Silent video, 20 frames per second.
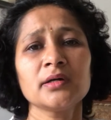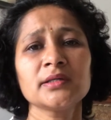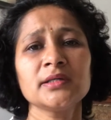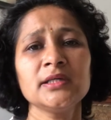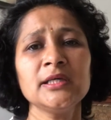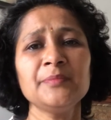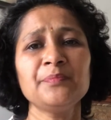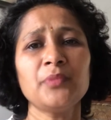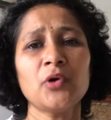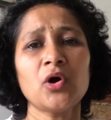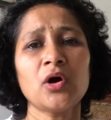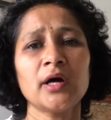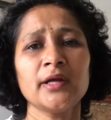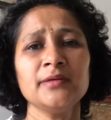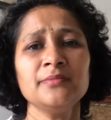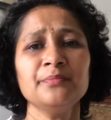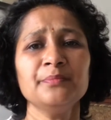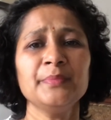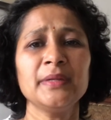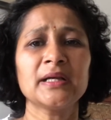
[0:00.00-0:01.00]
keep
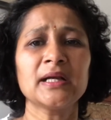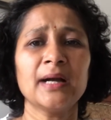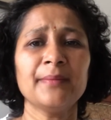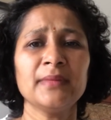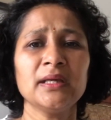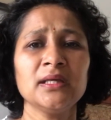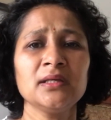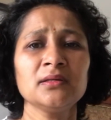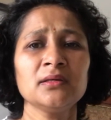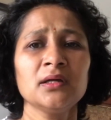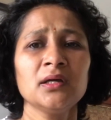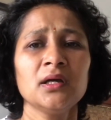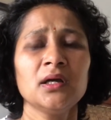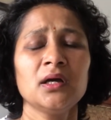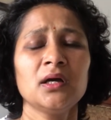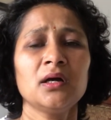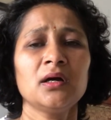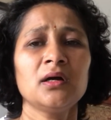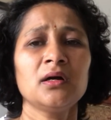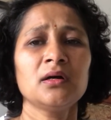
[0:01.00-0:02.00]
on becoming
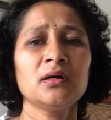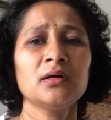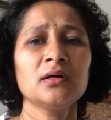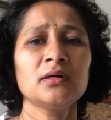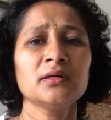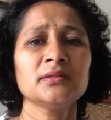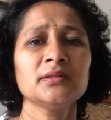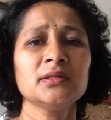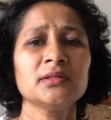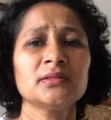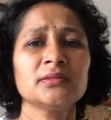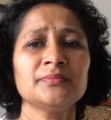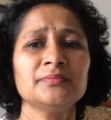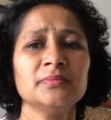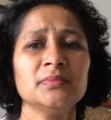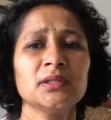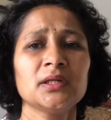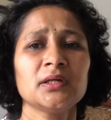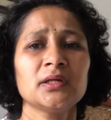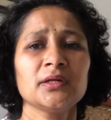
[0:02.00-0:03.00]
the
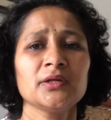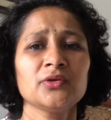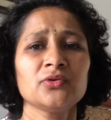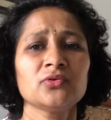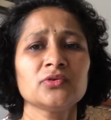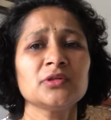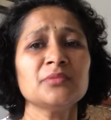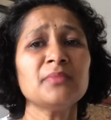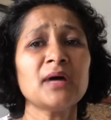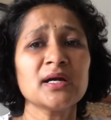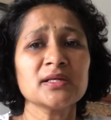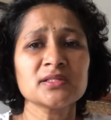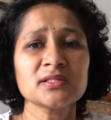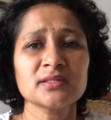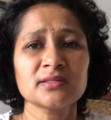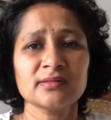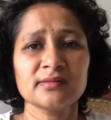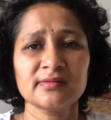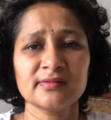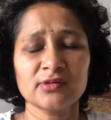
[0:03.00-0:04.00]

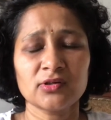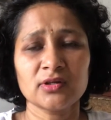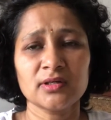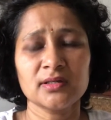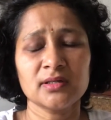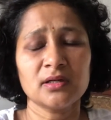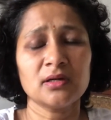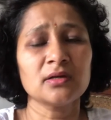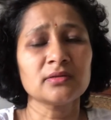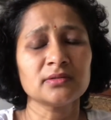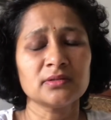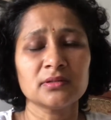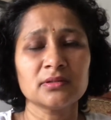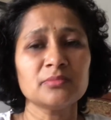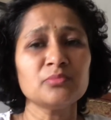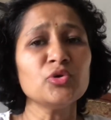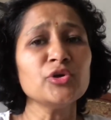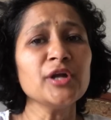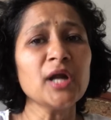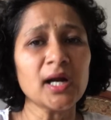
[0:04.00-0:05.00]
masters or the
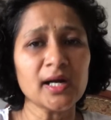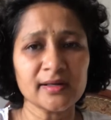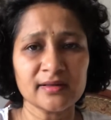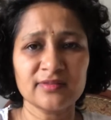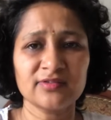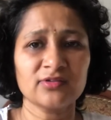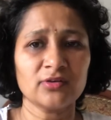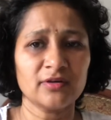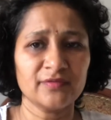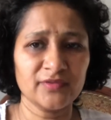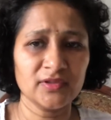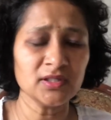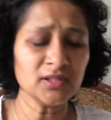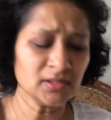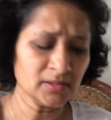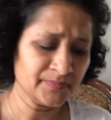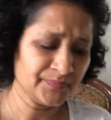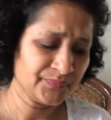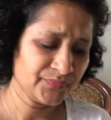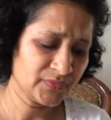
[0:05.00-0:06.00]
monarchs of the
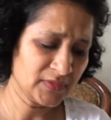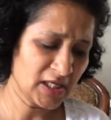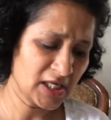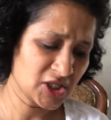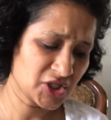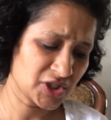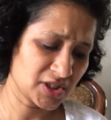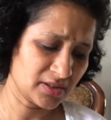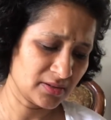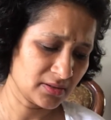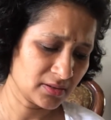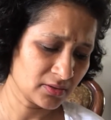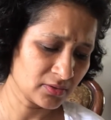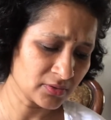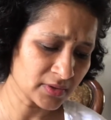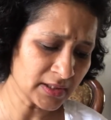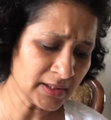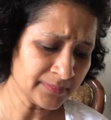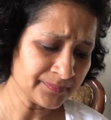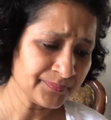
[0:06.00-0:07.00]
nation.
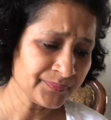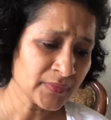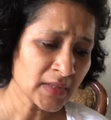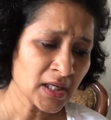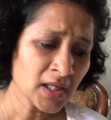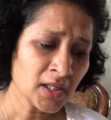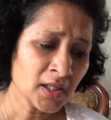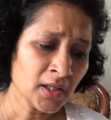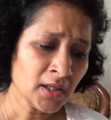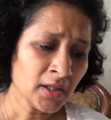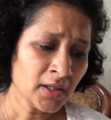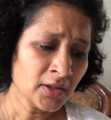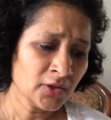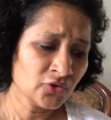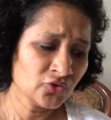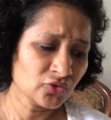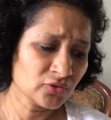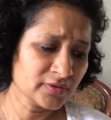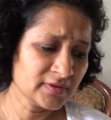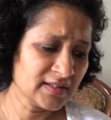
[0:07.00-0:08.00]
Okay,
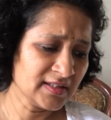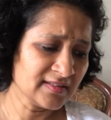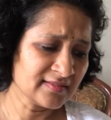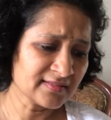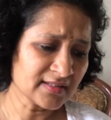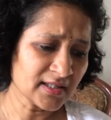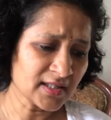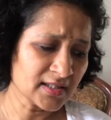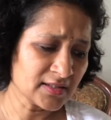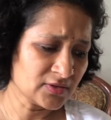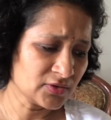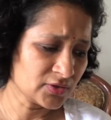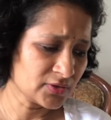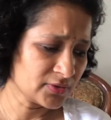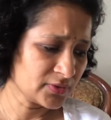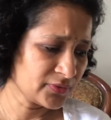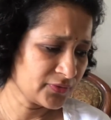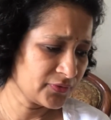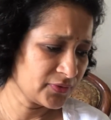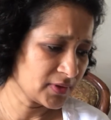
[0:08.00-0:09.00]
so these are
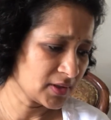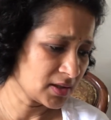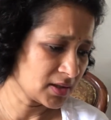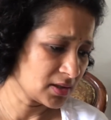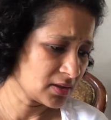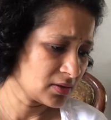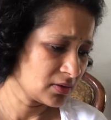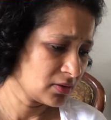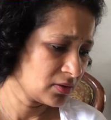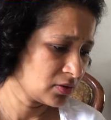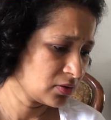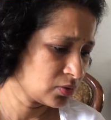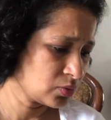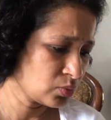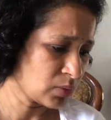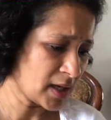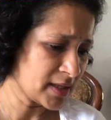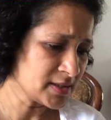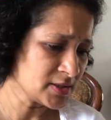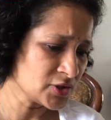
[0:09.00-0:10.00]
the
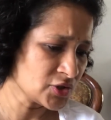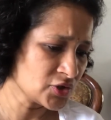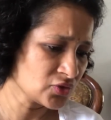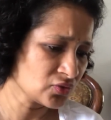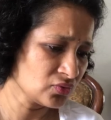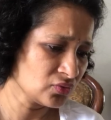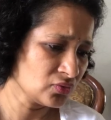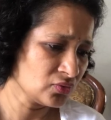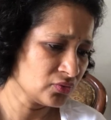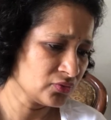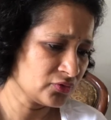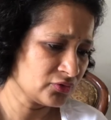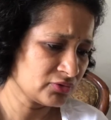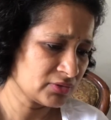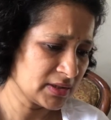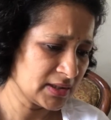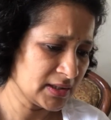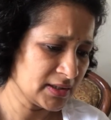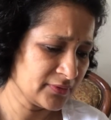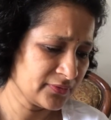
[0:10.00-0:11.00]
1, 2,
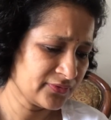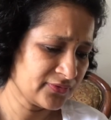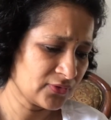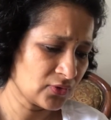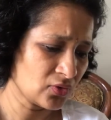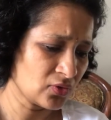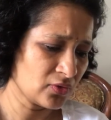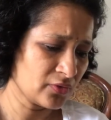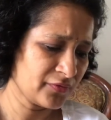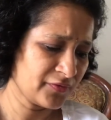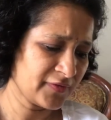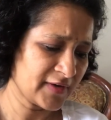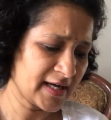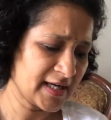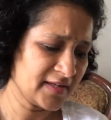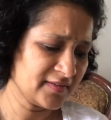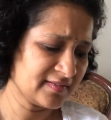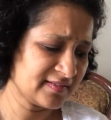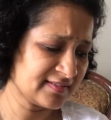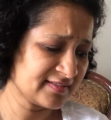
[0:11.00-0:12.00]
3, 4,
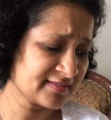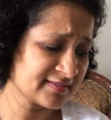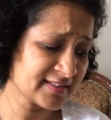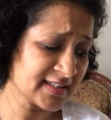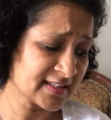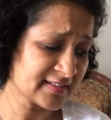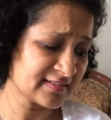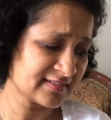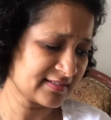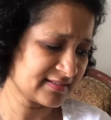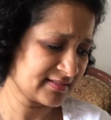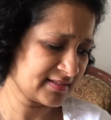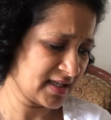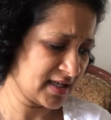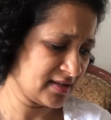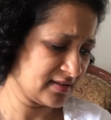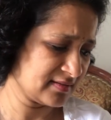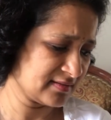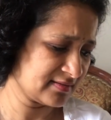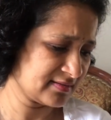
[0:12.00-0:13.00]
5, 6
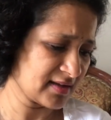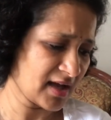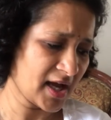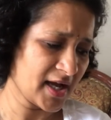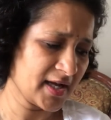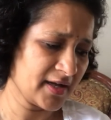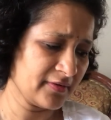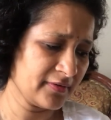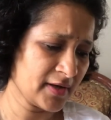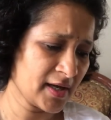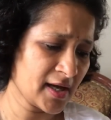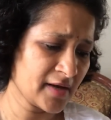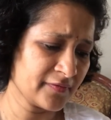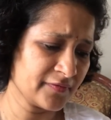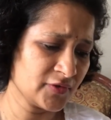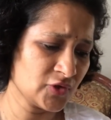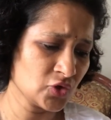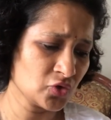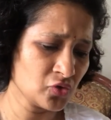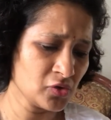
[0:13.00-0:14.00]
things I
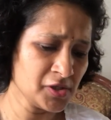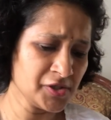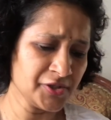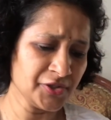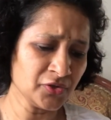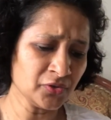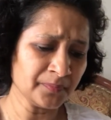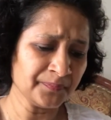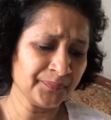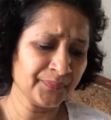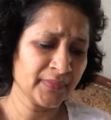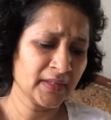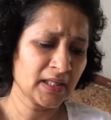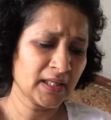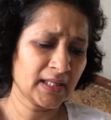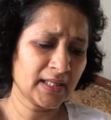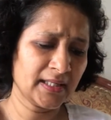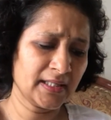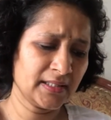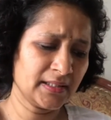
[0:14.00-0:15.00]
have told you,
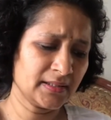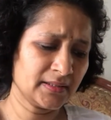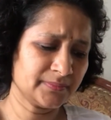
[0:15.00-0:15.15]
and